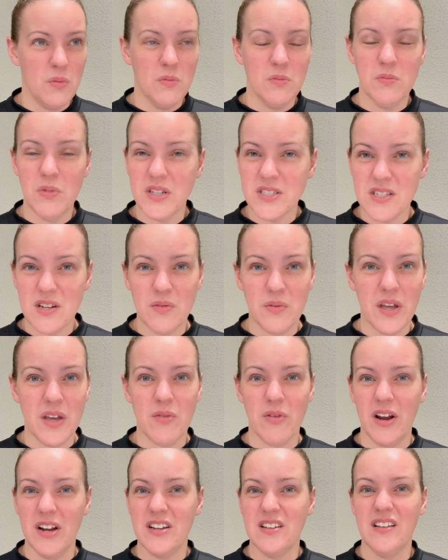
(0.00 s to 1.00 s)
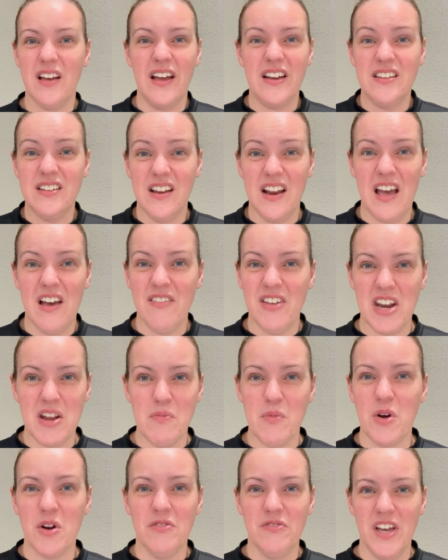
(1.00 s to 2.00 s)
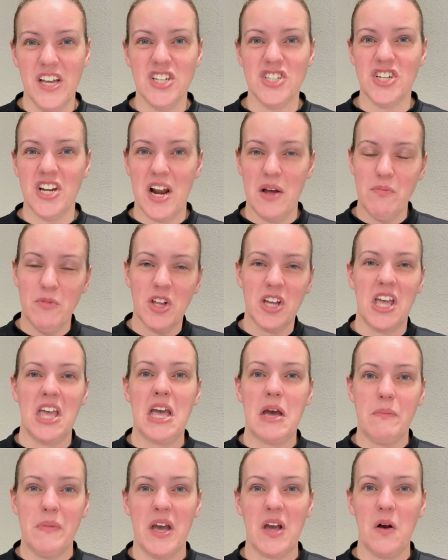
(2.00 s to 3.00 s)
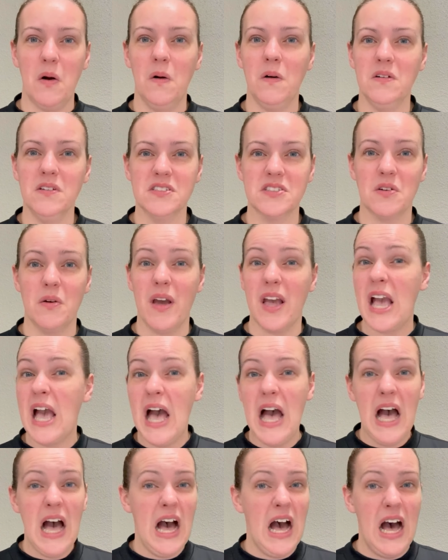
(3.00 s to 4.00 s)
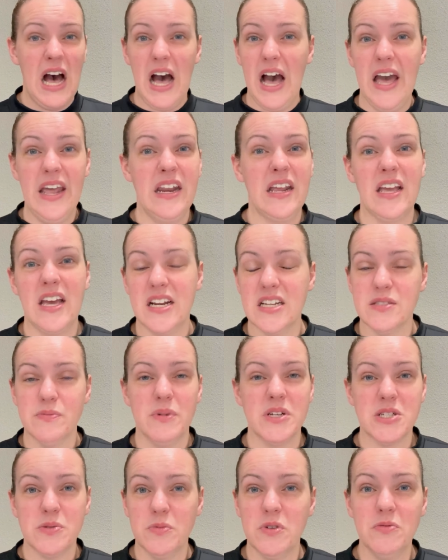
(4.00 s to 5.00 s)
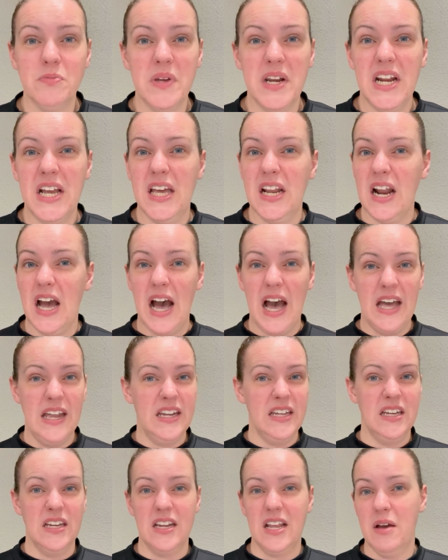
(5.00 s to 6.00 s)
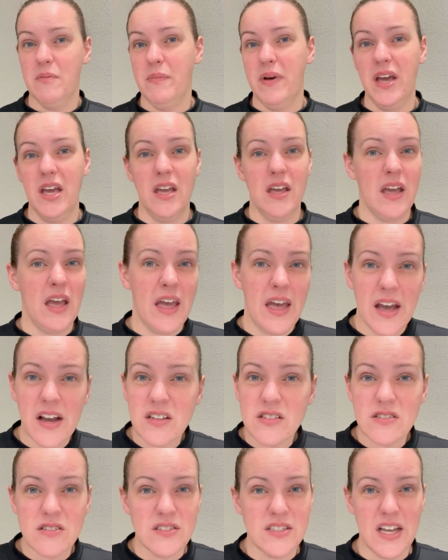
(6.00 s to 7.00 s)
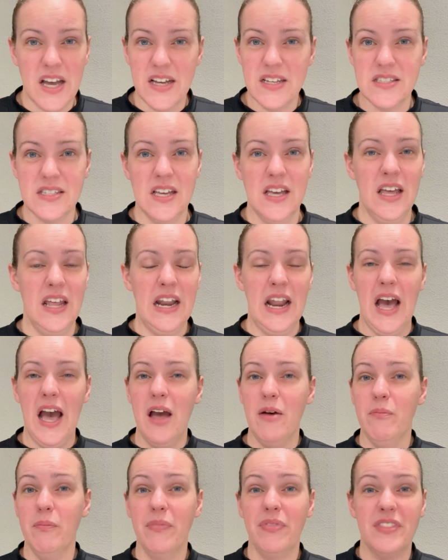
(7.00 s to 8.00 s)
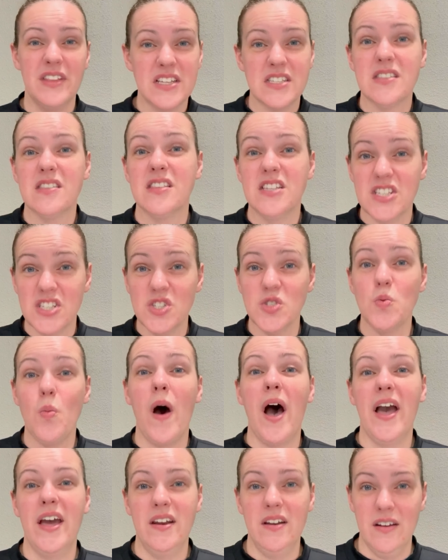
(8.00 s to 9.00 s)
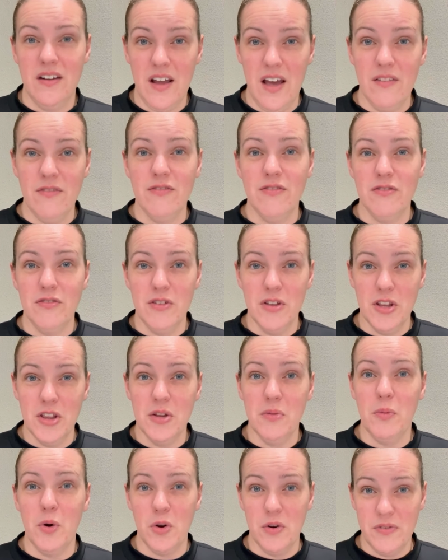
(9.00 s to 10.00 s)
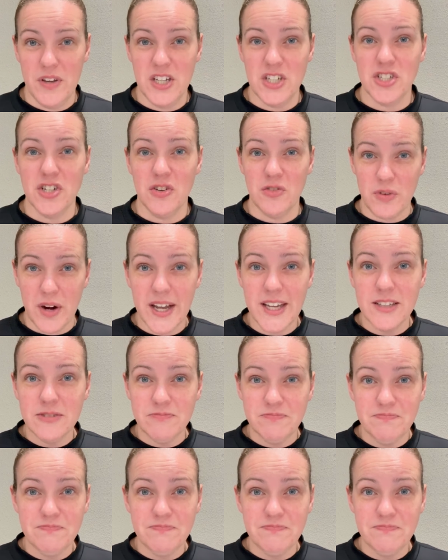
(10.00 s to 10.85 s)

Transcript: wasn't a week where I didn't have any motivation. I'm looking at my goals going, I didn't get as much movement in. I didn't get my exercise in. This is why I didn't have the motivation, right?